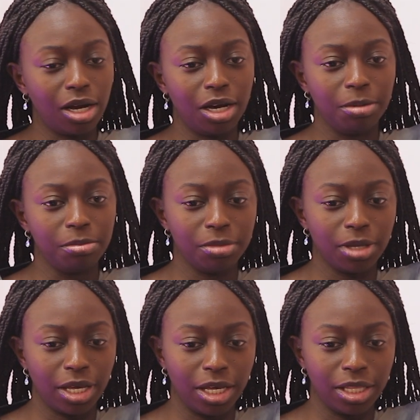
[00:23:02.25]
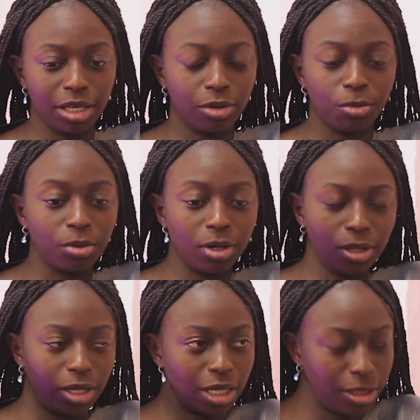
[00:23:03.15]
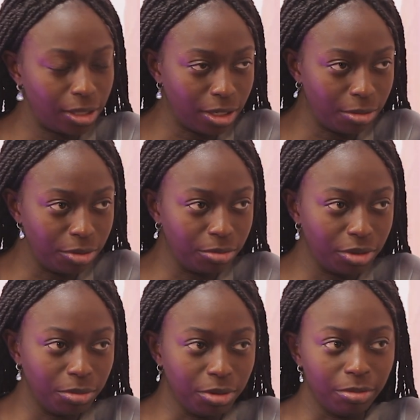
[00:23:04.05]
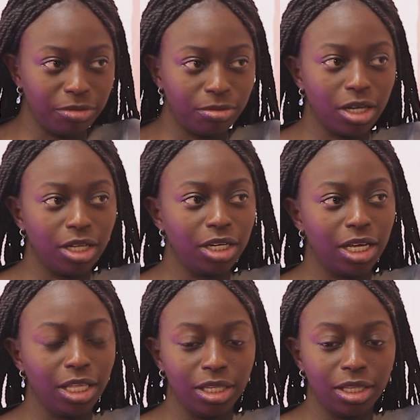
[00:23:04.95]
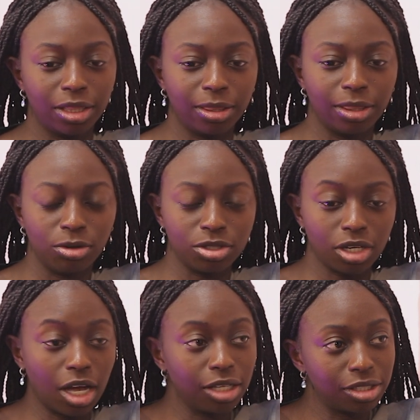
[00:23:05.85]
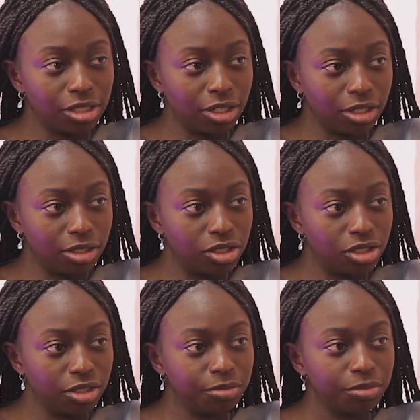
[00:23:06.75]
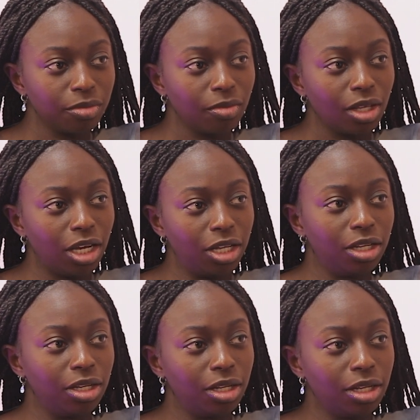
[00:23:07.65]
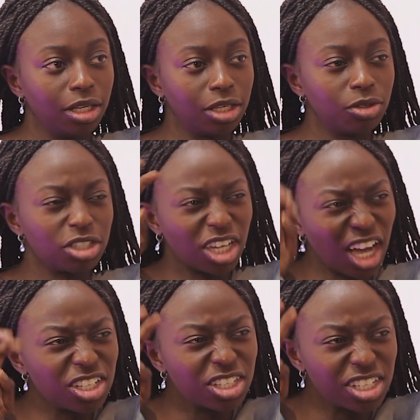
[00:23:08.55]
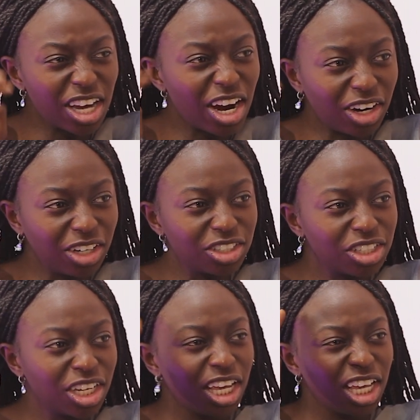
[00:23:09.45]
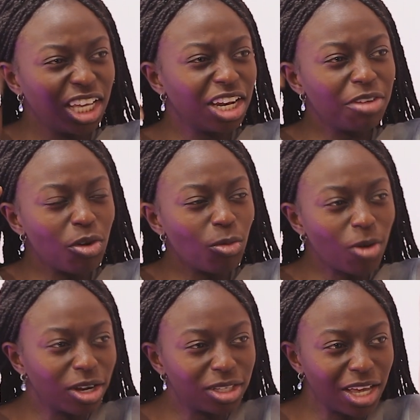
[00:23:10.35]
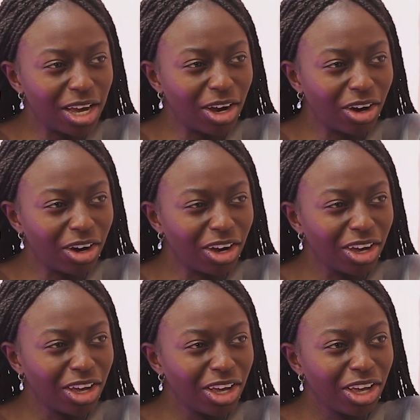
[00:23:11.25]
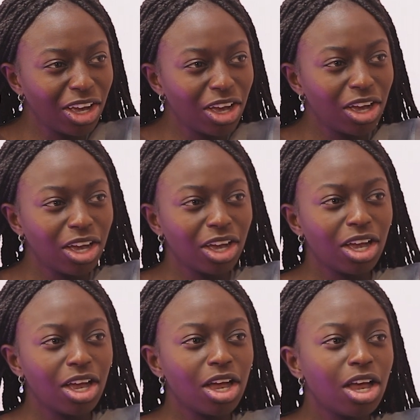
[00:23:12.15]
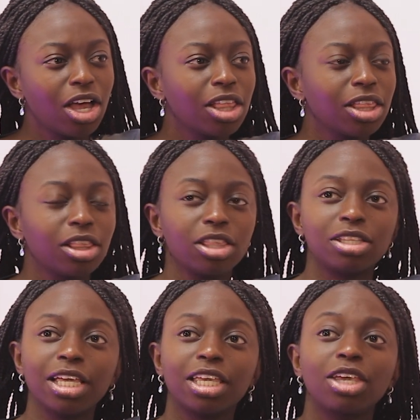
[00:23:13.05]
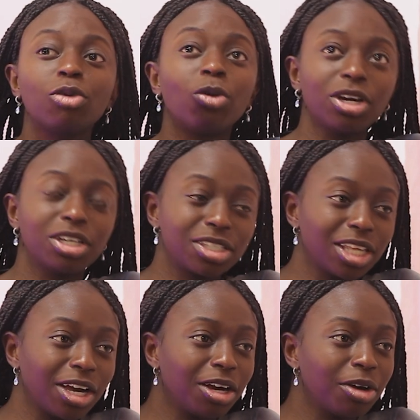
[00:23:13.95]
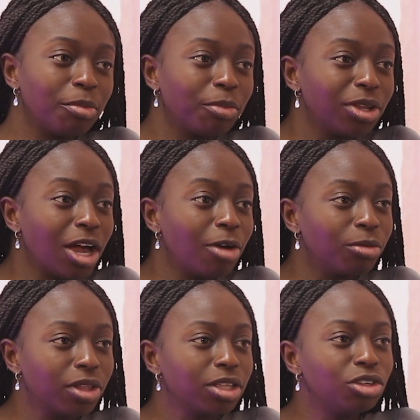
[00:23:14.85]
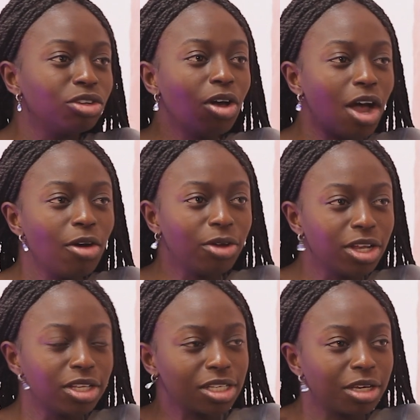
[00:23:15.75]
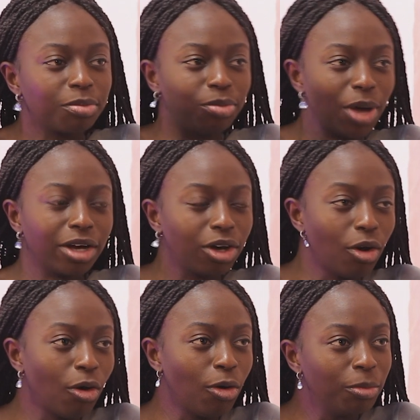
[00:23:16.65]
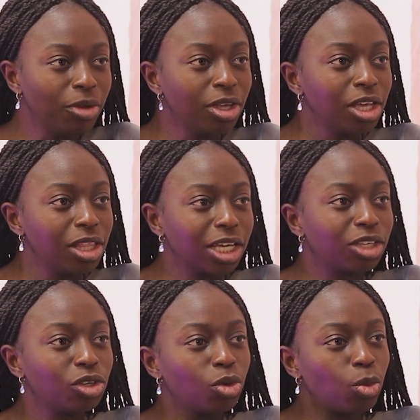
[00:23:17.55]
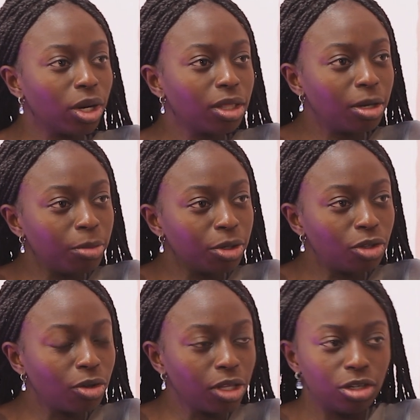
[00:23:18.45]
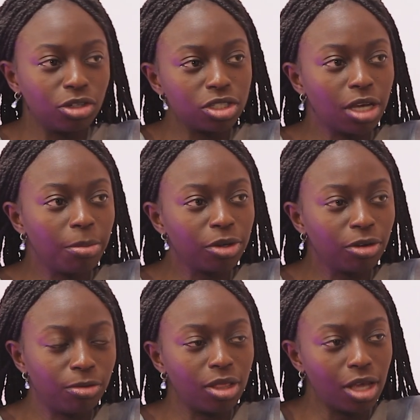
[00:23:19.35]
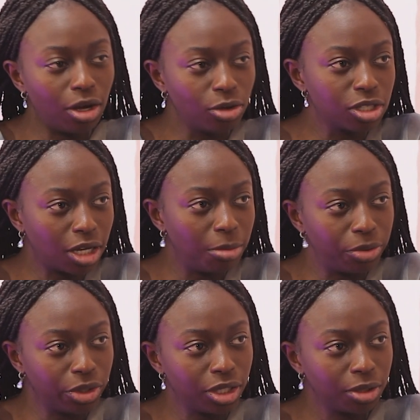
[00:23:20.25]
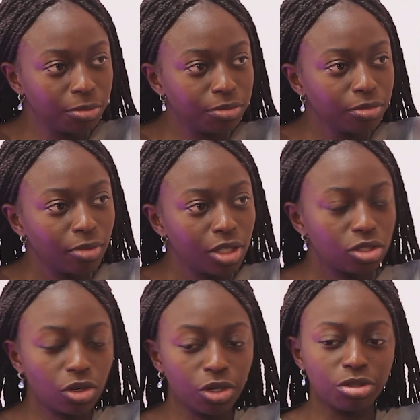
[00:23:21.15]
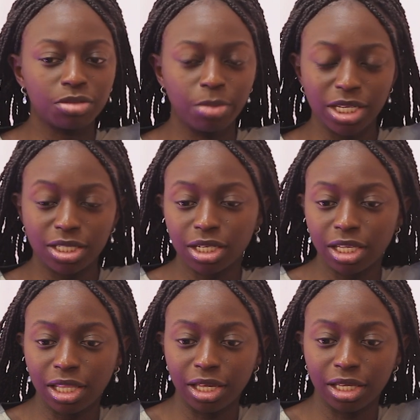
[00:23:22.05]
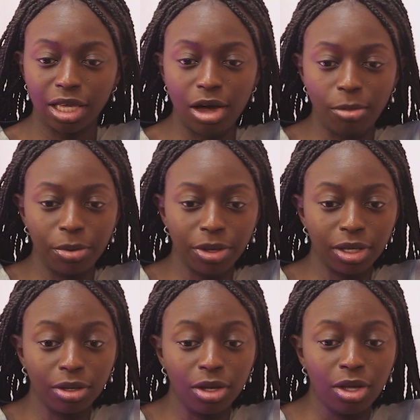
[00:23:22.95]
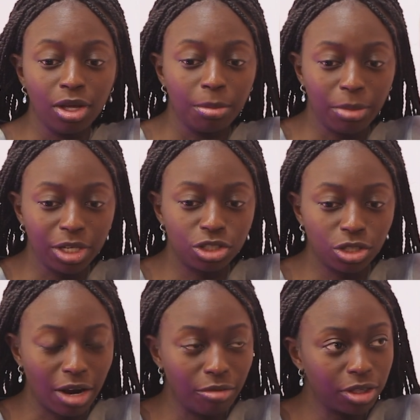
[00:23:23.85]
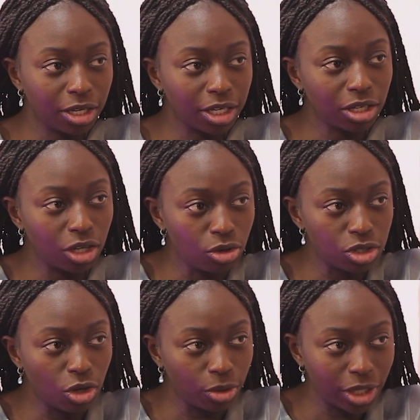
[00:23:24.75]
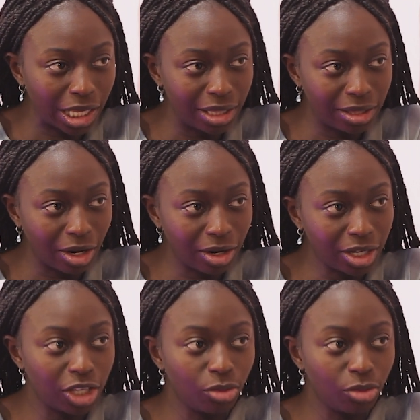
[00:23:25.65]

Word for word: um, and like we were like at the Airbnb, me and my friend, and there was a concierge, mm. and then he was a concierge. He didn't even work there. Stop. Like, he works there, but not really. You know how it is, like, back yeah. home? Like, you work there, but you don't. Like, you're just helping your friend that owns a company. Okay, yeah, yeah, So yeah. he was basically, like, helping make sure everything goes okay there. Mm-hmm.